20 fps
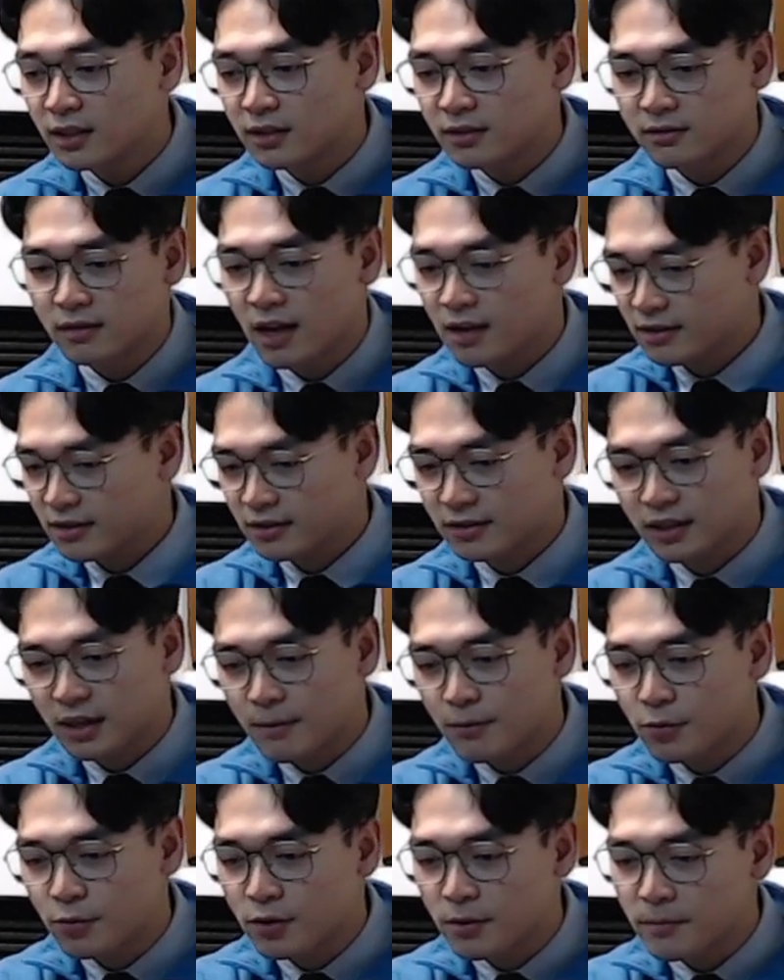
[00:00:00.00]
not just
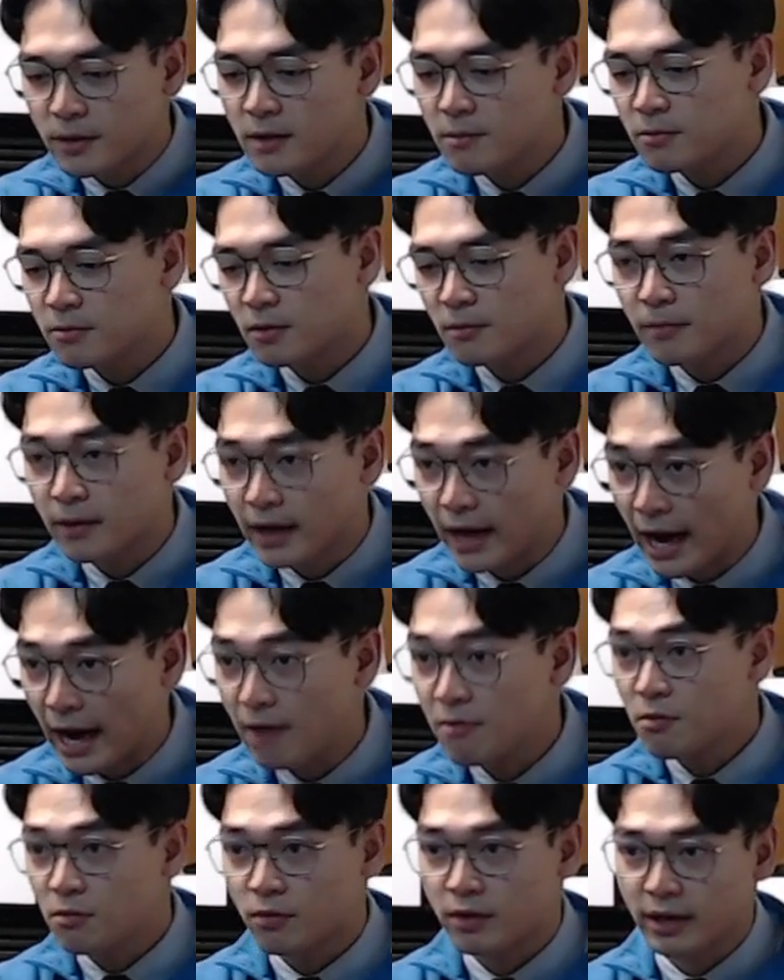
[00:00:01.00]
Cambodian people, but
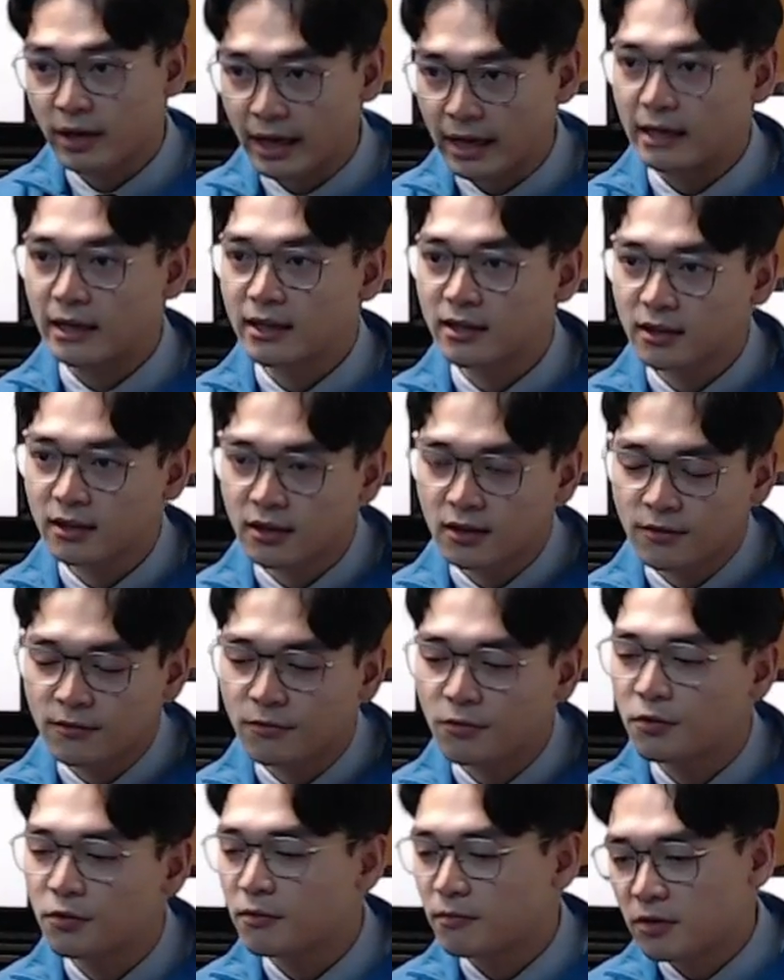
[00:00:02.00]
everyone in it
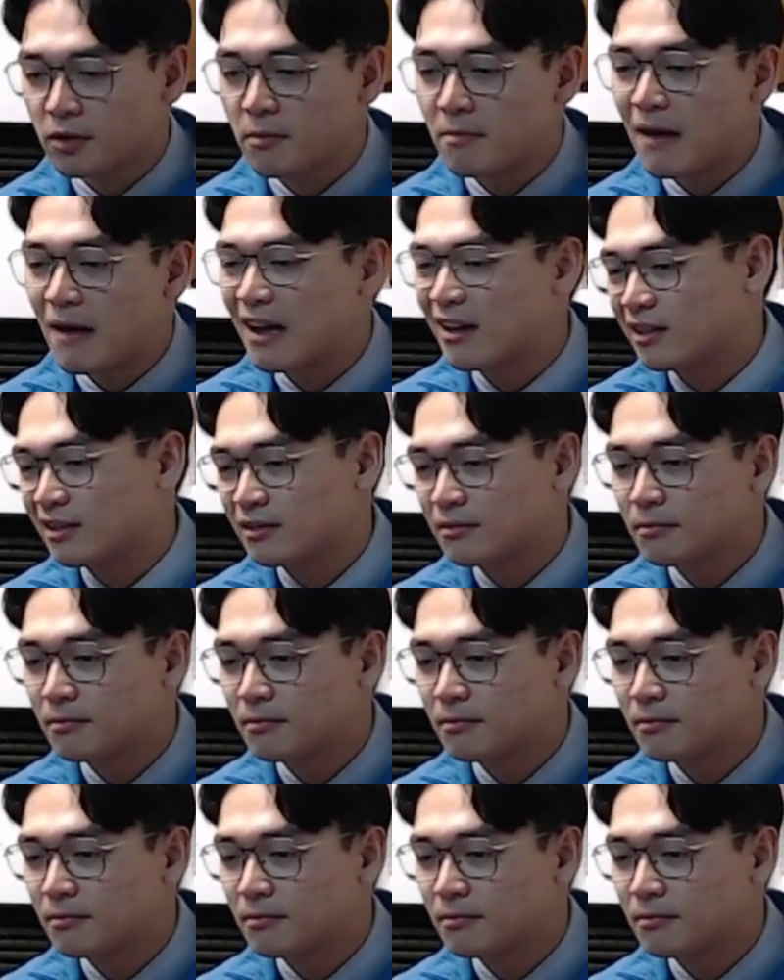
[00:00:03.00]
for the better.